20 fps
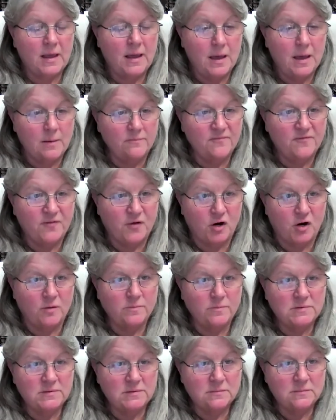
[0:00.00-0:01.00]
hemp
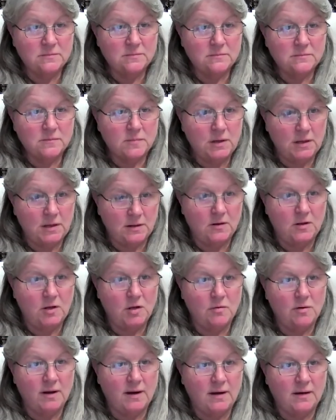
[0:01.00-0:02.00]
farms in the
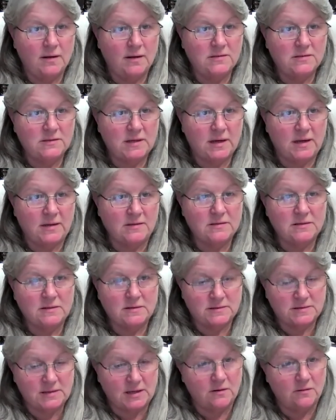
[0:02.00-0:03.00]
United States
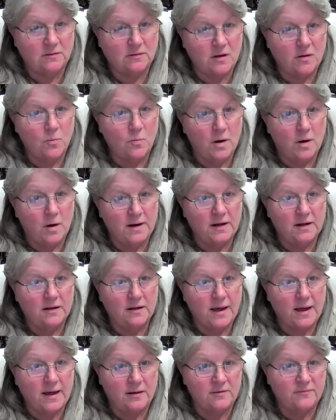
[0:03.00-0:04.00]
and settled on one
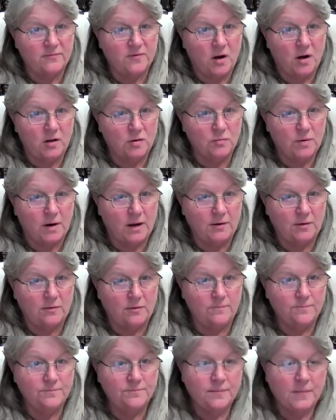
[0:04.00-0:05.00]
out of
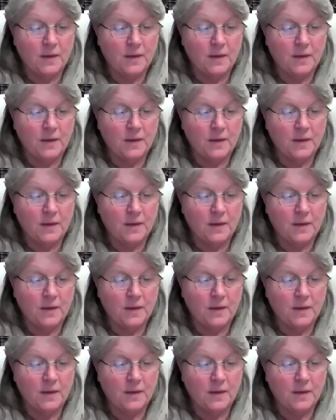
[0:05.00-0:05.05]
Colorado.